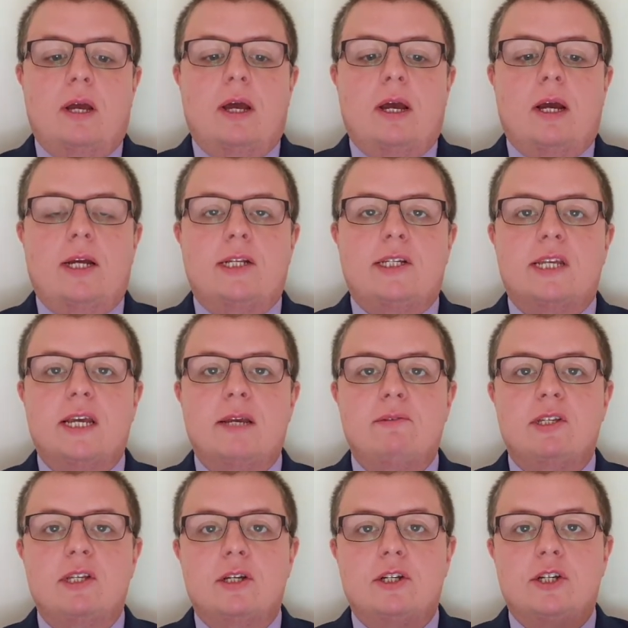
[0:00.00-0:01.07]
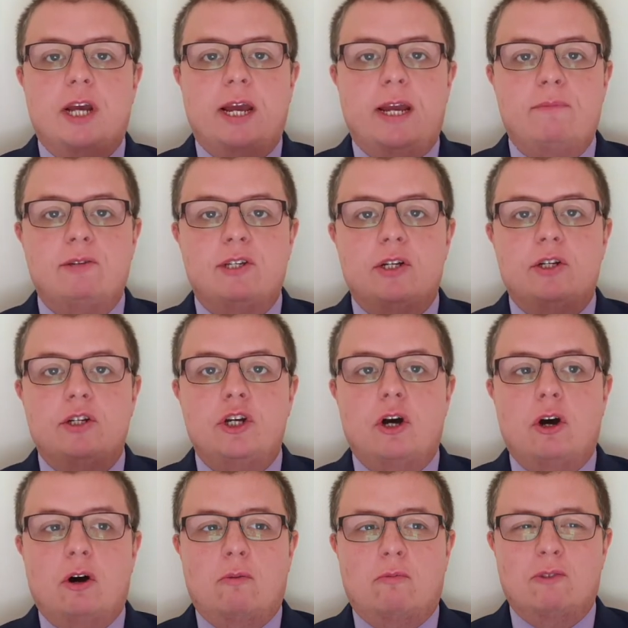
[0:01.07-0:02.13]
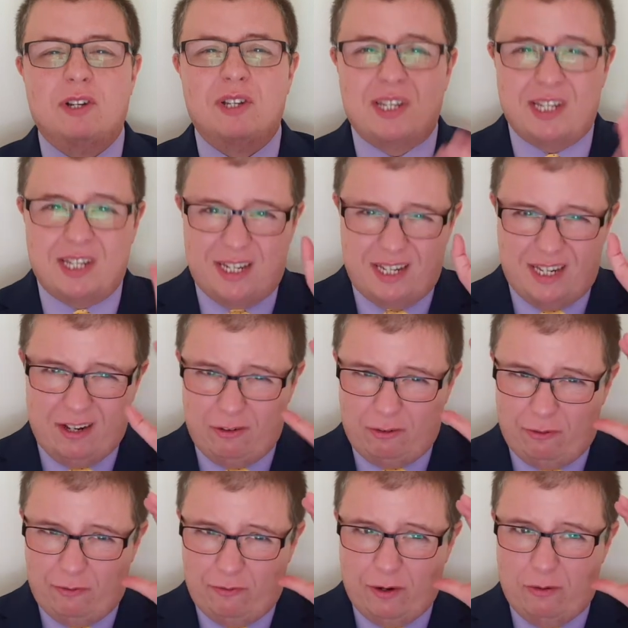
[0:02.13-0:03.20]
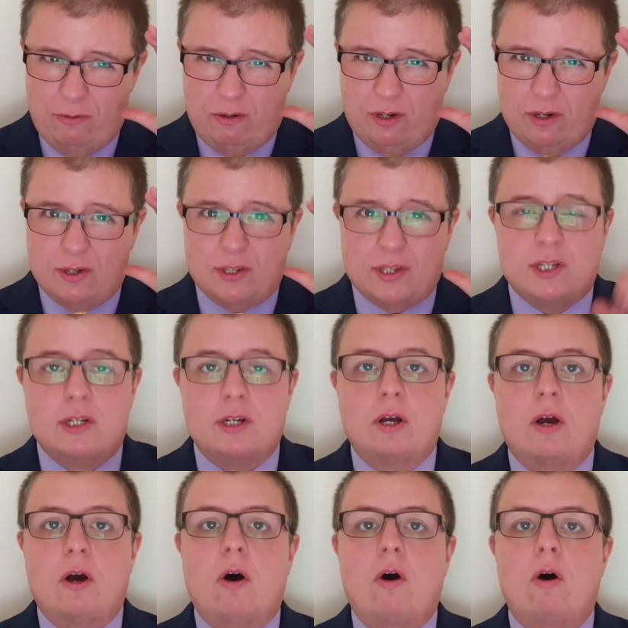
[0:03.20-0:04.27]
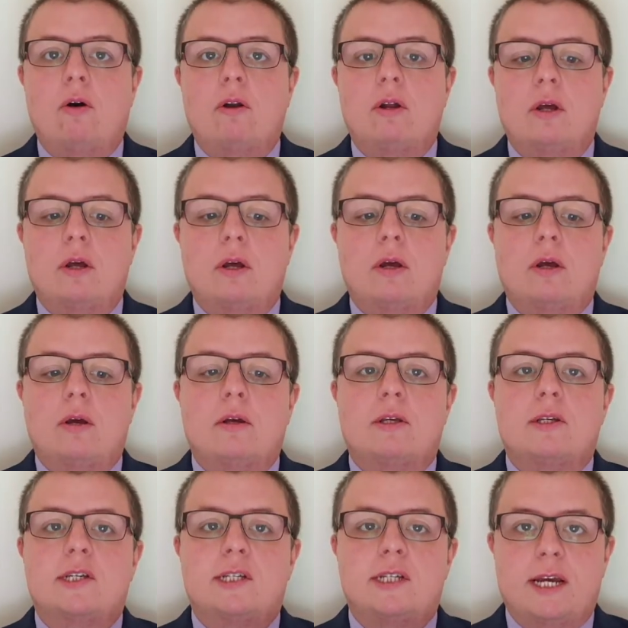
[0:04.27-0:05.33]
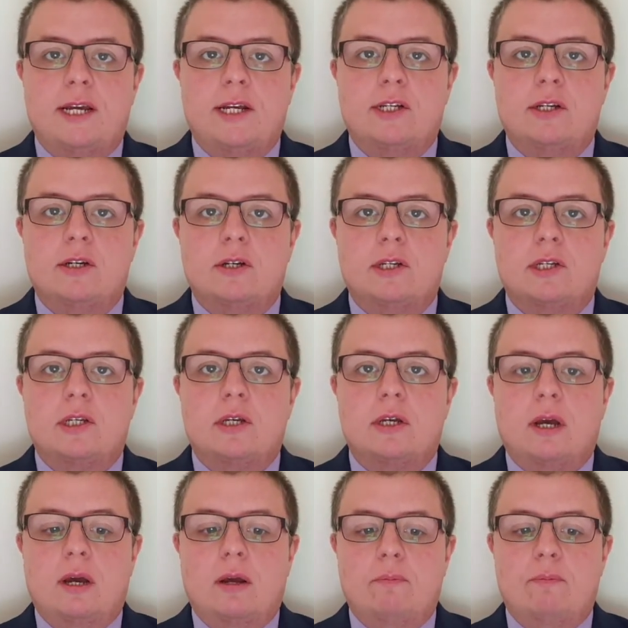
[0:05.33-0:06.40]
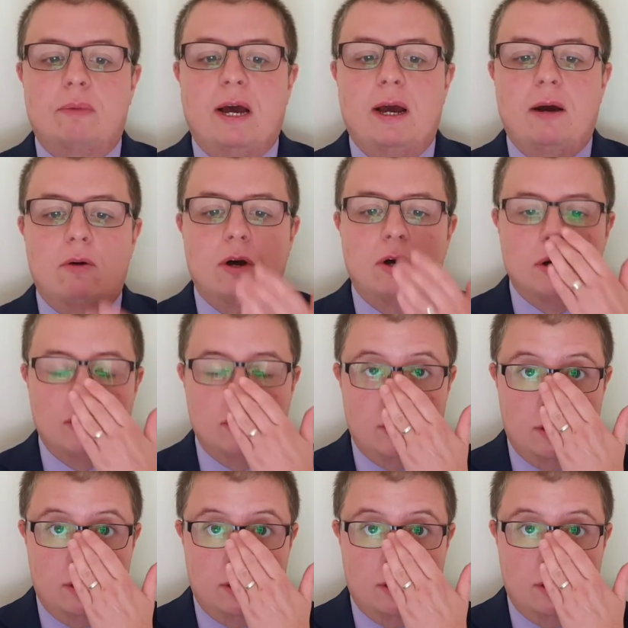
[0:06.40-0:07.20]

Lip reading: it seems that James and John were still focused on status and power.